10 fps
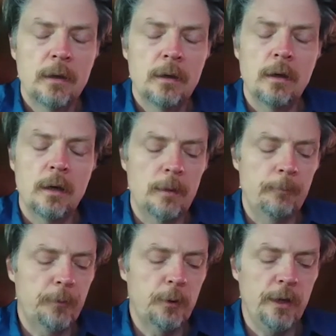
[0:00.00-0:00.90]

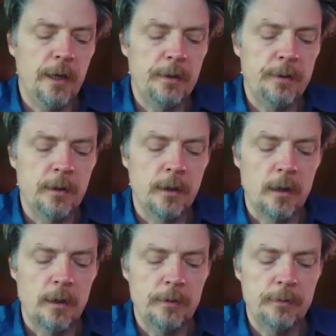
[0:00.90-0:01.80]
um, we had
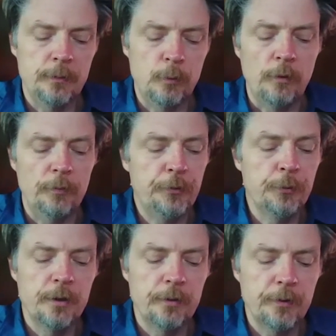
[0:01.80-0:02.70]
uh, well
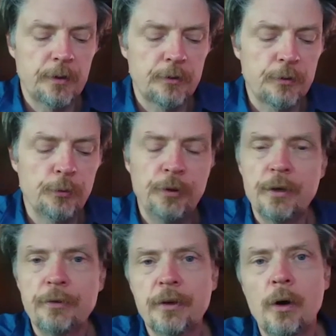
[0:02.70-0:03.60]
two year two
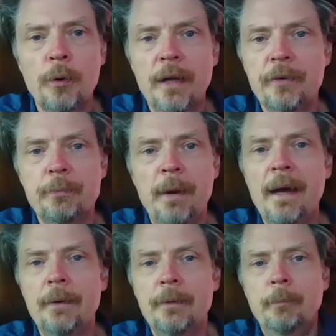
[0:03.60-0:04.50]
years ago we had this
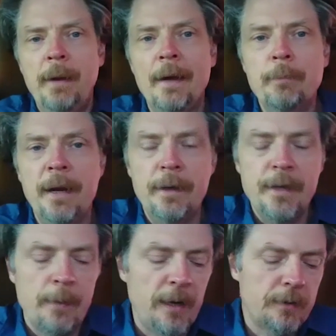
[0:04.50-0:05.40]
bad bad
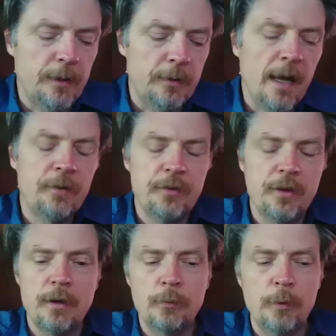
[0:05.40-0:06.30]
pandemic. Then last
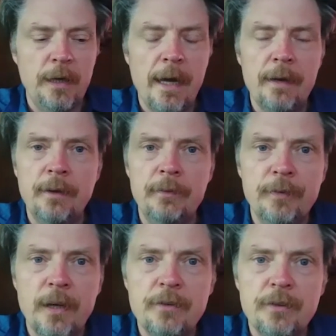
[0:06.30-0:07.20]
year we had
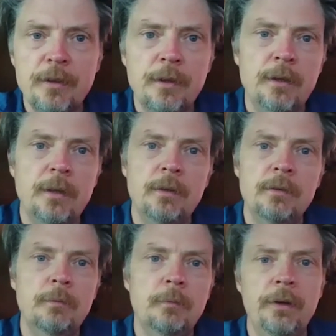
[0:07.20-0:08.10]
inflation and
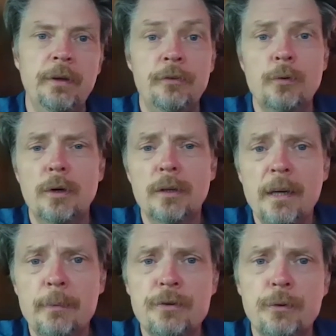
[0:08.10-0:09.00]
a, a historic
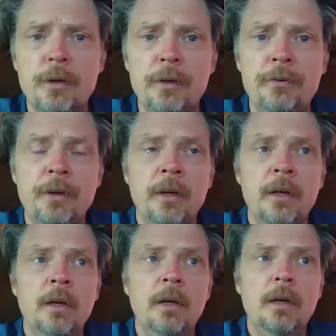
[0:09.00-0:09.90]
labor shortage.
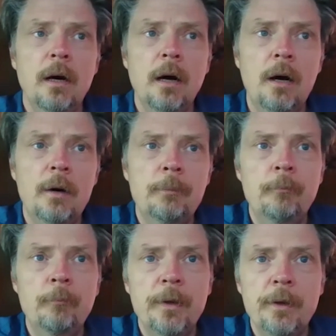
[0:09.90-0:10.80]

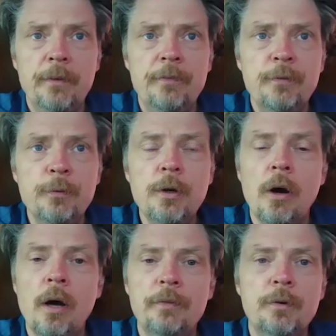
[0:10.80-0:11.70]
Um, you had food
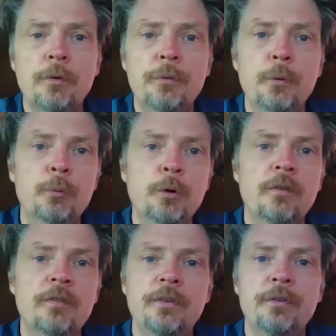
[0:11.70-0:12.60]
costs go through the
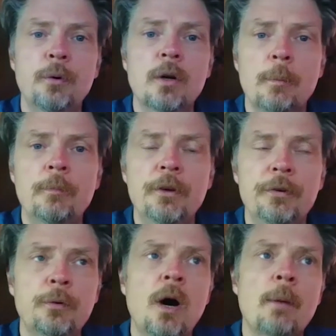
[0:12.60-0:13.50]
roof, and so com-
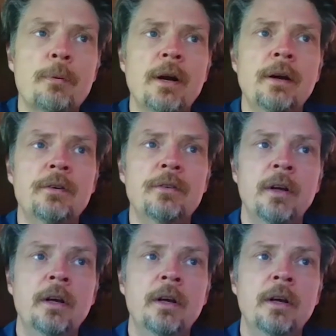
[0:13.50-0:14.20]
so operators.